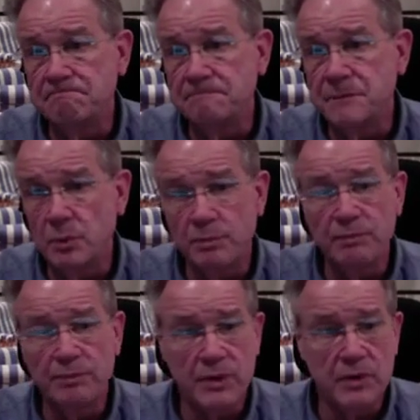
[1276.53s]

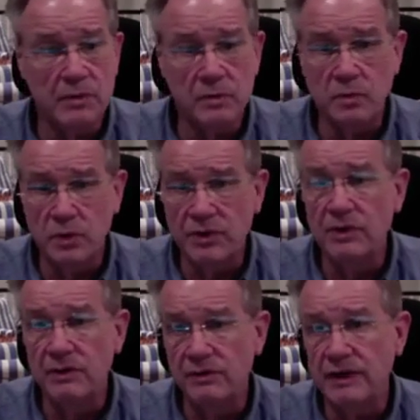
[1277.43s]
you
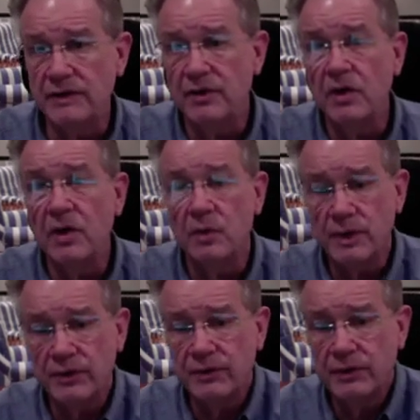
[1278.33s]
return the favor
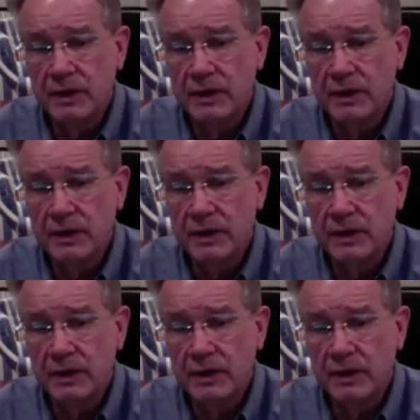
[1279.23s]
always.